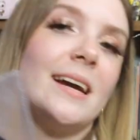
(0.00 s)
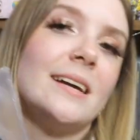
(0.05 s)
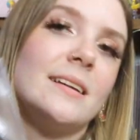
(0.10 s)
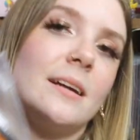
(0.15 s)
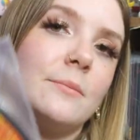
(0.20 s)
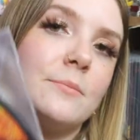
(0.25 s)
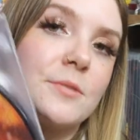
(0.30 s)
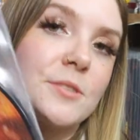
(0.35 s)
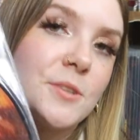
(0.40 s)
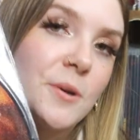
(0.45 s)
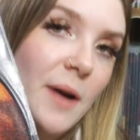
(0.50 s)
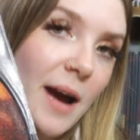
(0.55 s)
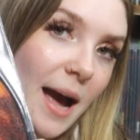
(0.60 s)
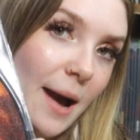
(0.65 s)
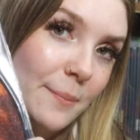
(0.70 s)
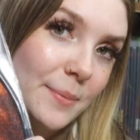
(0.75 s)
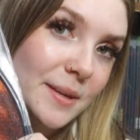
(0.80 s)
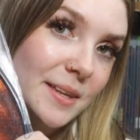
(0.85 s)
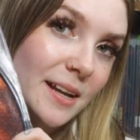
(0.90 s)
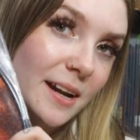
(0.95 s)
And I'm so
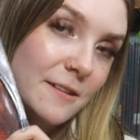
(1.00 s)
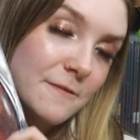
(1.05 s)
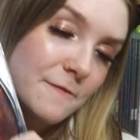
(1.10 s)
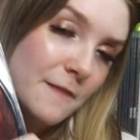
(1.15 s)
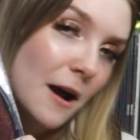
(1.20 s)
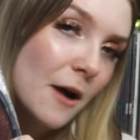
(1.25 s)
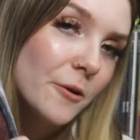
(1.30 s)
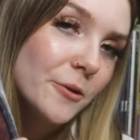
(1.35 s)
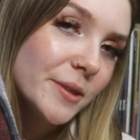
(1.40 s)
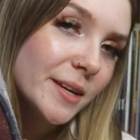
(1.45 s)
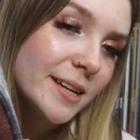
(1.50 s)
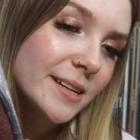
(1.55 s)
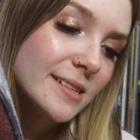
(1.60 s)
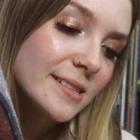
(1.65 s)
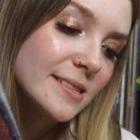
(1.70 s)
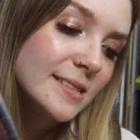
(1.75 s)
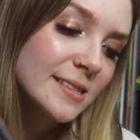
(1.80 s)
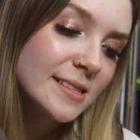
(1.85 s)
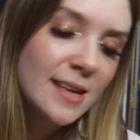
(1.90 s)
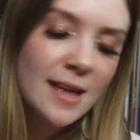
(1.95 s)
happy that I found
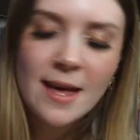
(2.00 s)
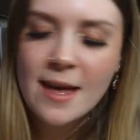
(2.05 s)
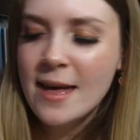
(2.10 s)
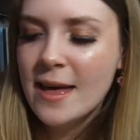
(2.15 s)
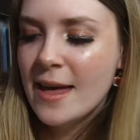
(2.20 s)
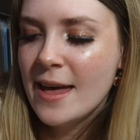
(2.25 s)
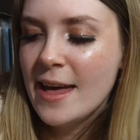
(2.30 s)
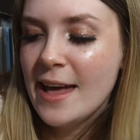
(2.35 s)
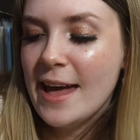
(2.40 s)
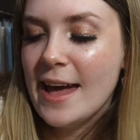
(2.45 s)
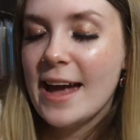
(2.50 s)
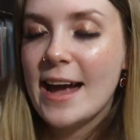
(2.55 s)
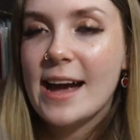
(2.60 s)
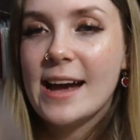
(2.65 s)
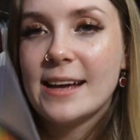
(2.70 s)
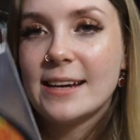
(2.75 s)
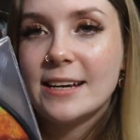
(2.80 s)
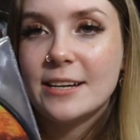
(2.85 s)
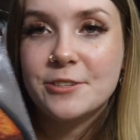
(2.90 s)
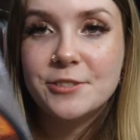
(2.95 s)
this
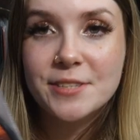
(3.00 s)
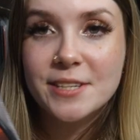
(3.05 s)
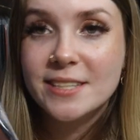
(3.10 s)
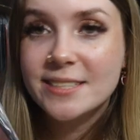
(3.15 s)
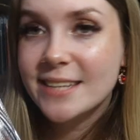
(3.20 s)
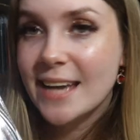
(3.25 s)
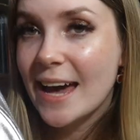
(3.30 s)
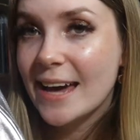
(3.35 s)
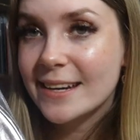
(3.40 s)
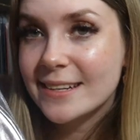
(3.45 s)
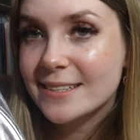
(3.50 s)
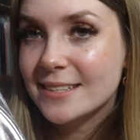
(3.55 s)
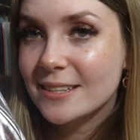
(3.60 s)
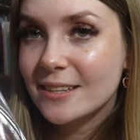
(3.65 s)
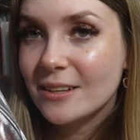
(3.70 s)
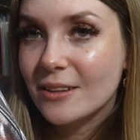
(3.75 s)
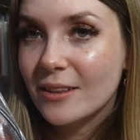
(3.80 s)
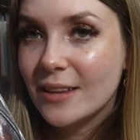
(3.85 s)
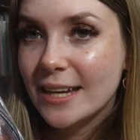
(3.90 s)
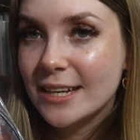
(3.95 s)
and I just get to add it to
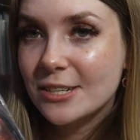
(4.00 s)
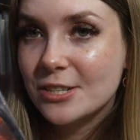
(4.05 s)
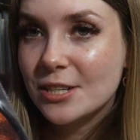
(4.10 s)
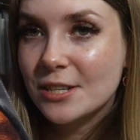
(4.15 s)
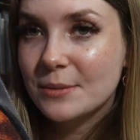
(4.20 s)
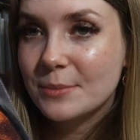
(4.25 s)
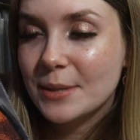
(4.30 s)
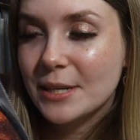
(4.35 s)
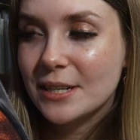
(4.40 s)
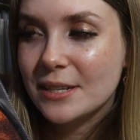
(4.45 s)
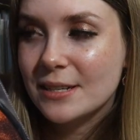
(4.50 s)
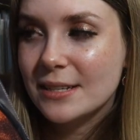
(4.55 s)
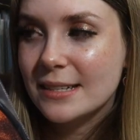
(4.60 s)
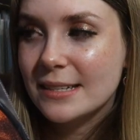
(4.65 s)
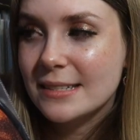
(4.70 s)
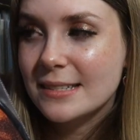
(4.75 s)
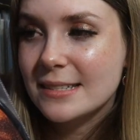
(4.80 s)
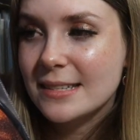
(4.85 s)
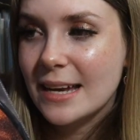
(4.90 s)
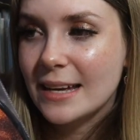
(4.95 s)
the collection
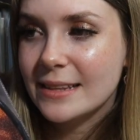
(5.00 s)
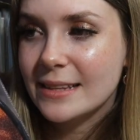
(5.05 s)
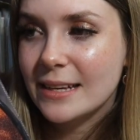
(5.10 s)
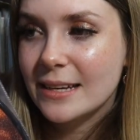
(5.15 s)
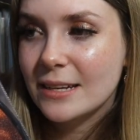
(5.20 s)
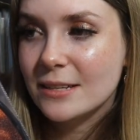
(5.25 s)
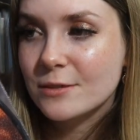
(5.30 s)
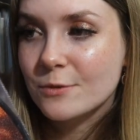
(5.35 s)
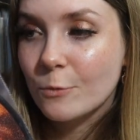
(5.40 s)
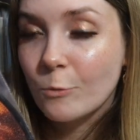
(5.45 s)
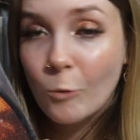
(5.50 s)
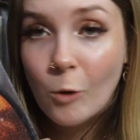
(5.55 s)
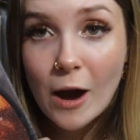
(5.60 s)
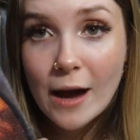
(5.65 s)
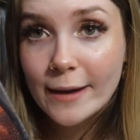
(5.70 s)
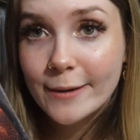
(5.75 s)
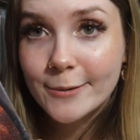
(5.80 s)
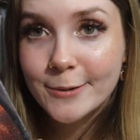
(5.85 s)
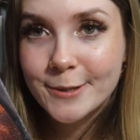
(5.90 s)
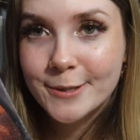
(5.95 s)
because I think it's
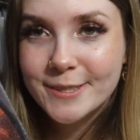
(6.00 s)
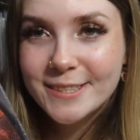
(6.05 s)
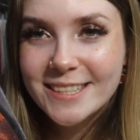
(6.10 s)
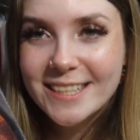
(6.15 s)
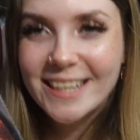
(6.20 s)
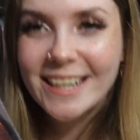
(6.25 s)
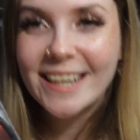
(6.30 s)
wild.